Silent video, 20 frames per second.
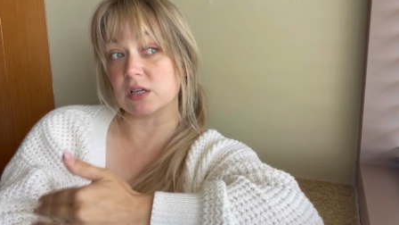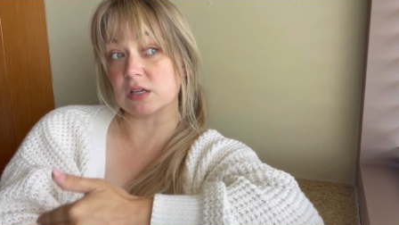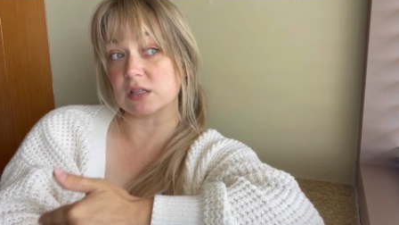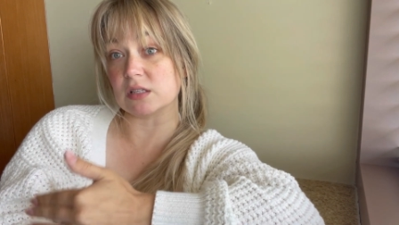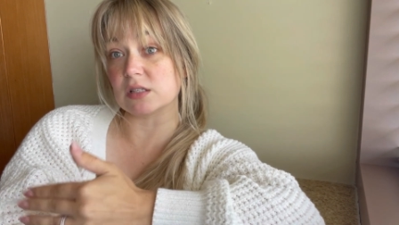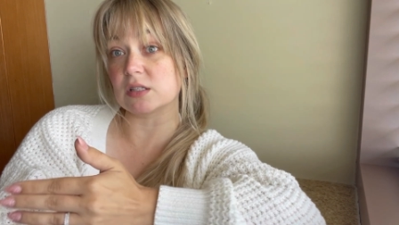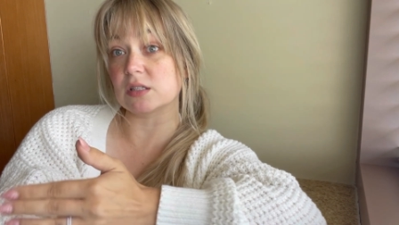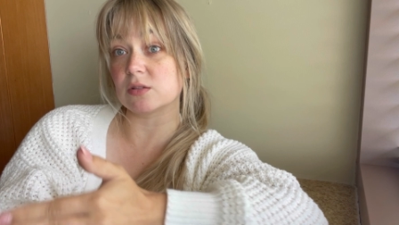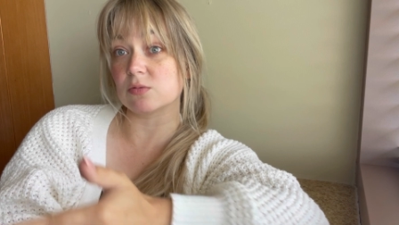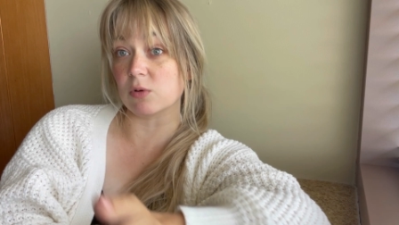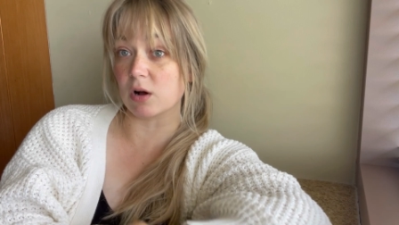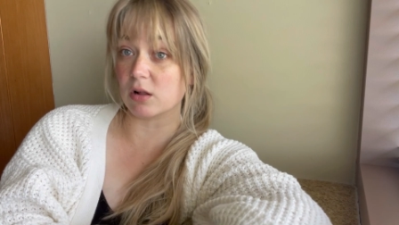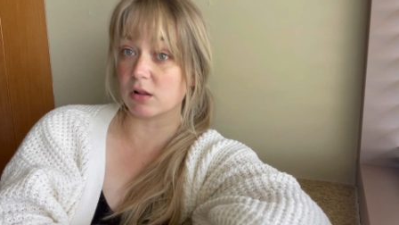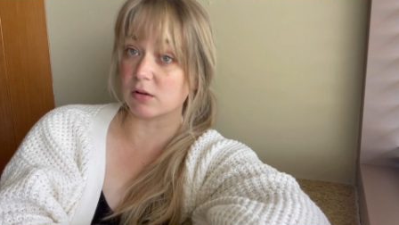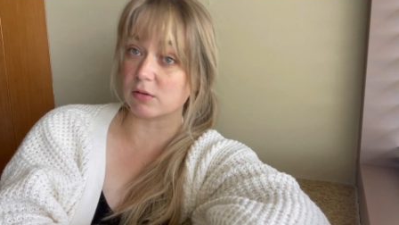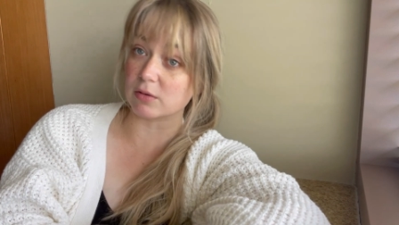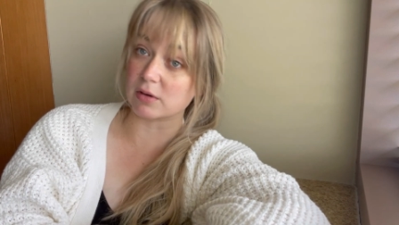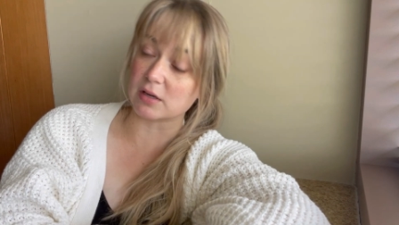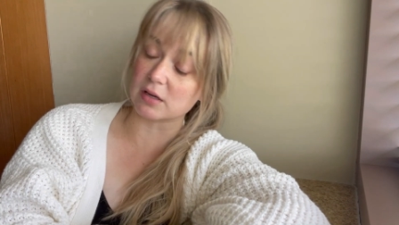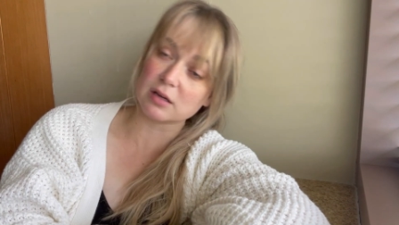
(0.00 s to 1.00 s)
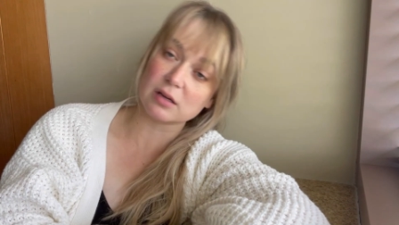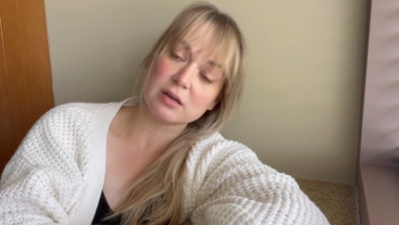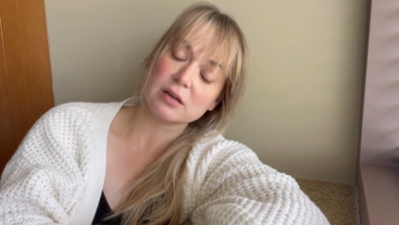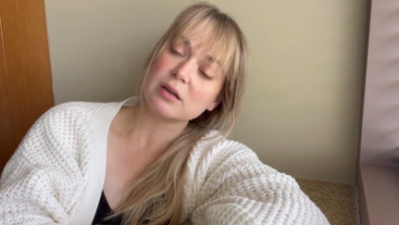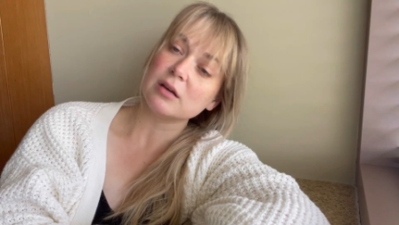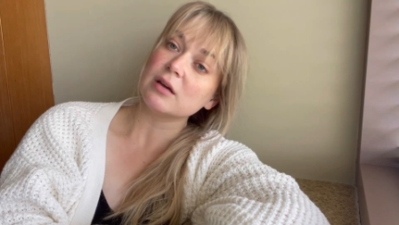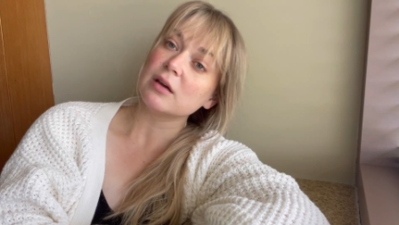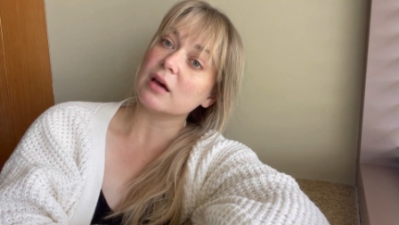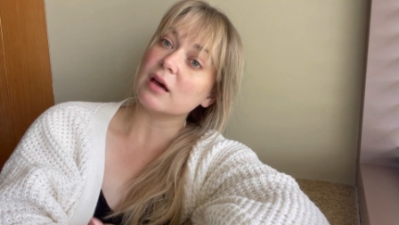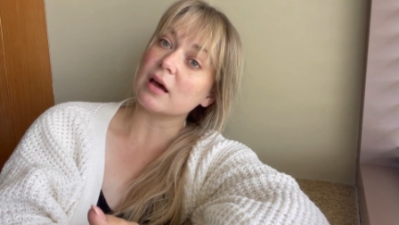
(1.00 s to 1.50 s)
is
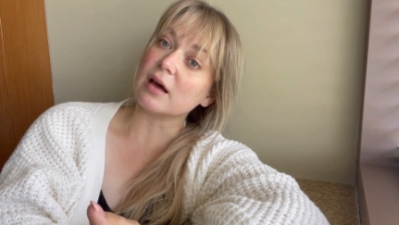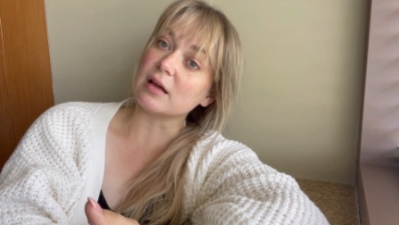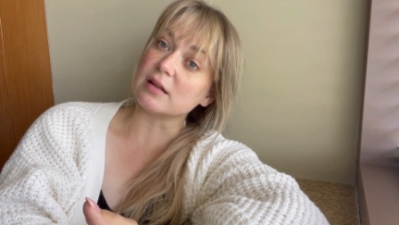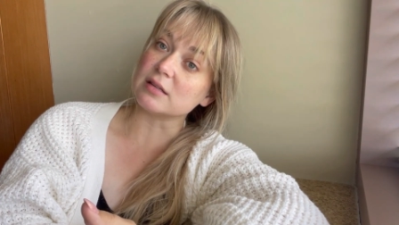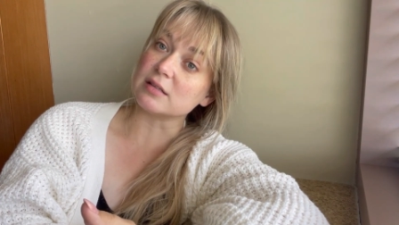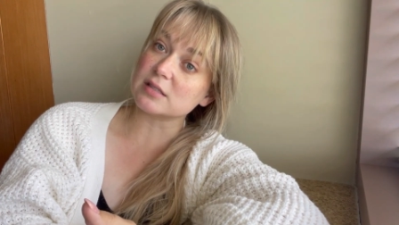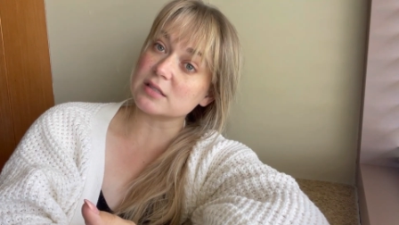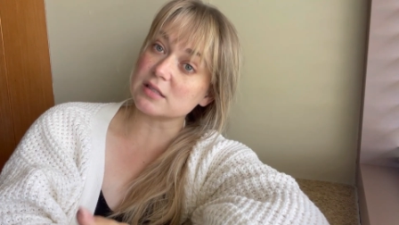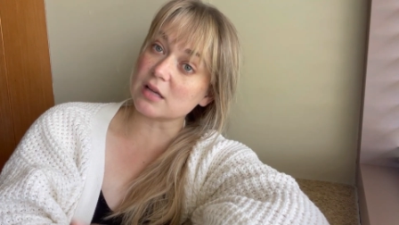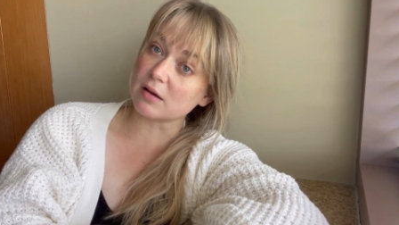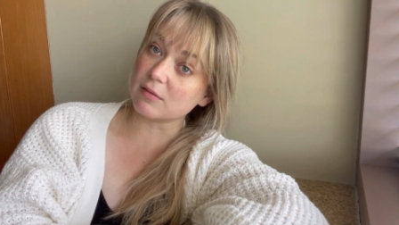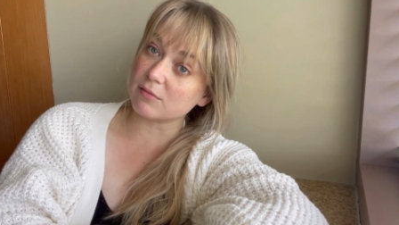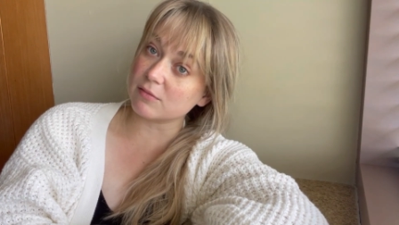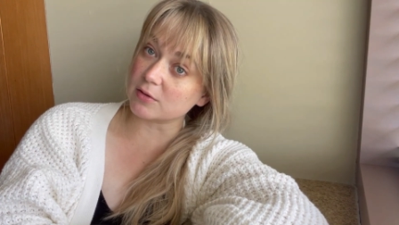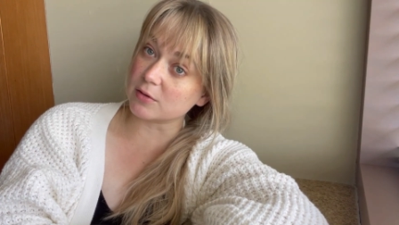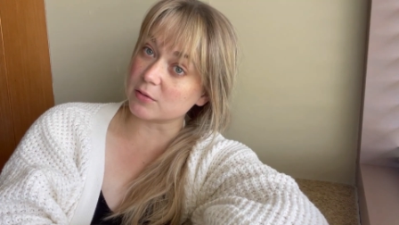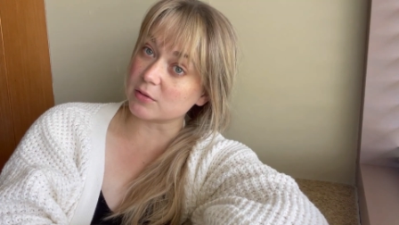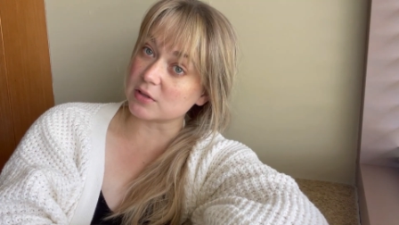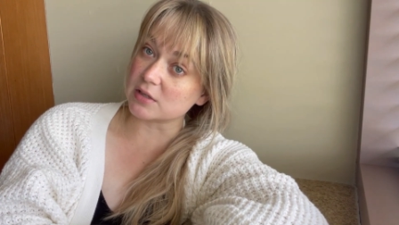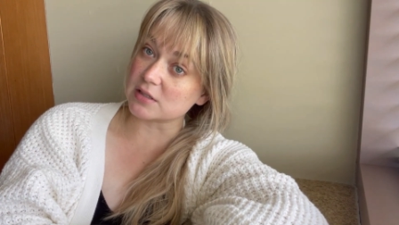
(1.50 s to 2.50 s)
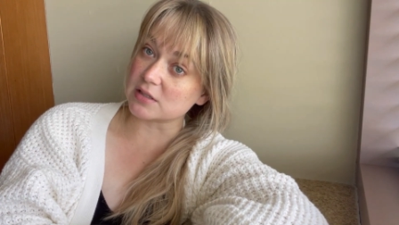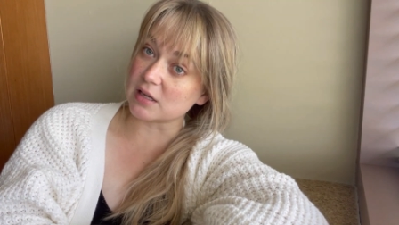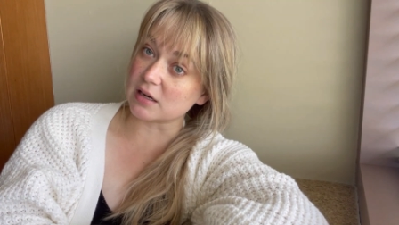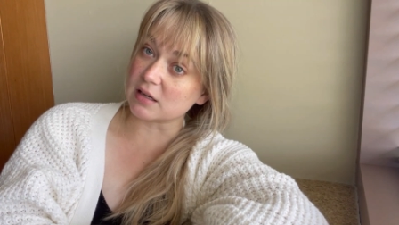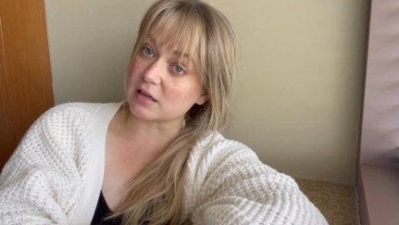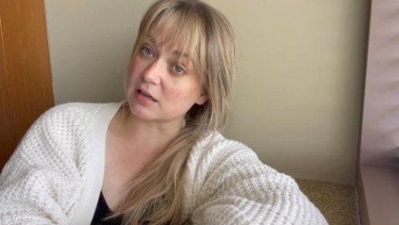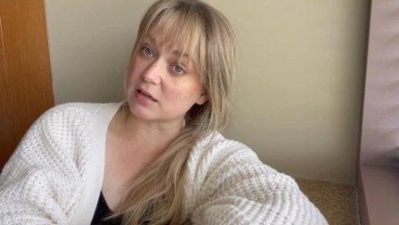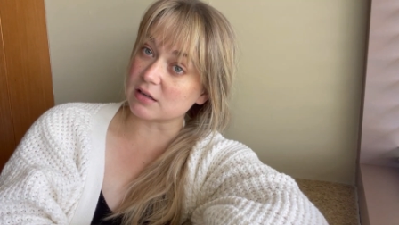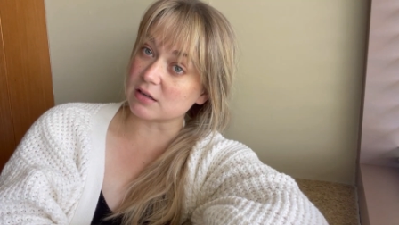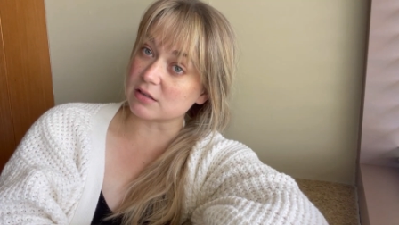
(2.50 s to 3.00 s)
swallowing and some fluid is
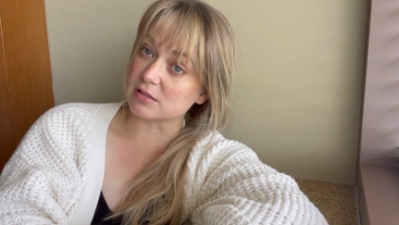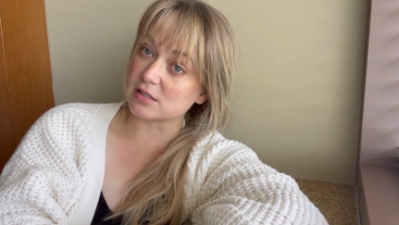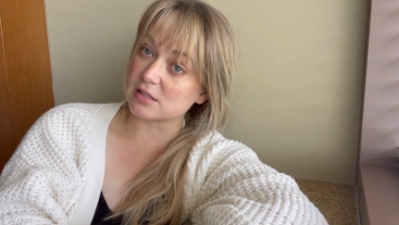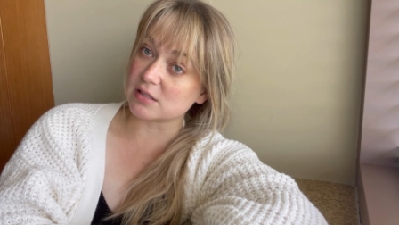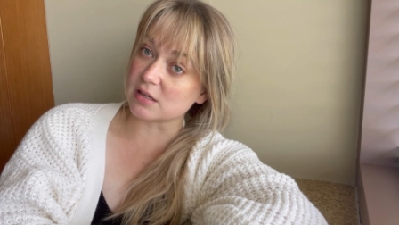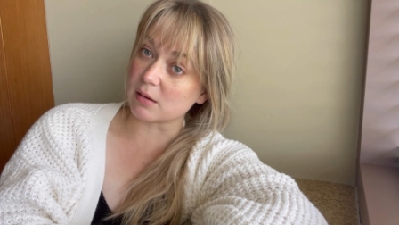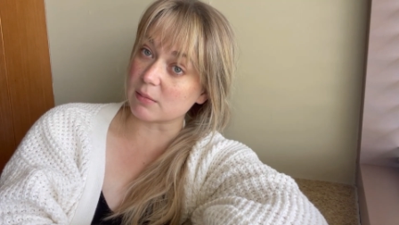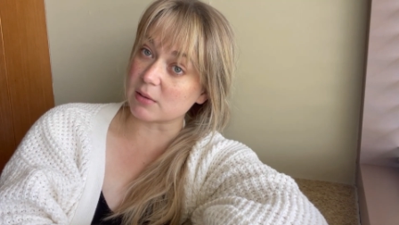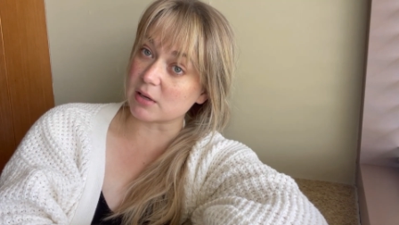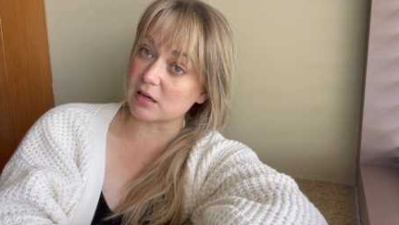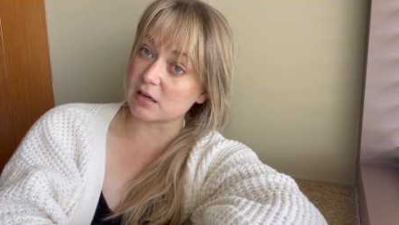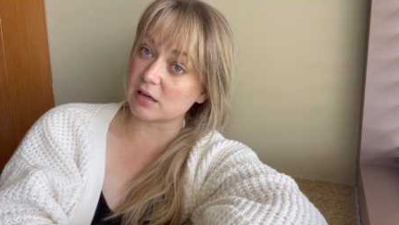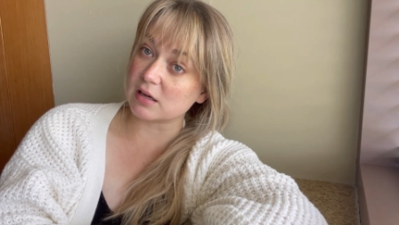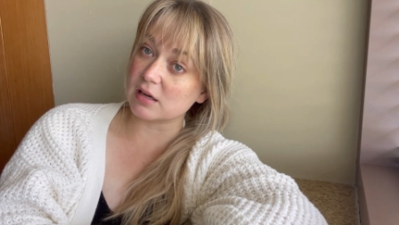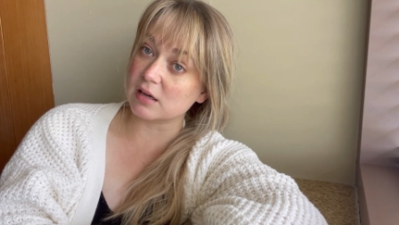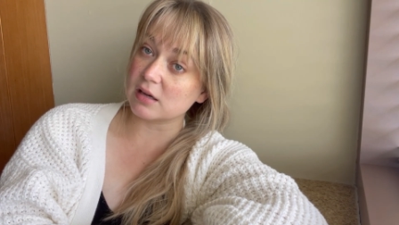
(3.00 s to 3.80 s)
getting in her stomach,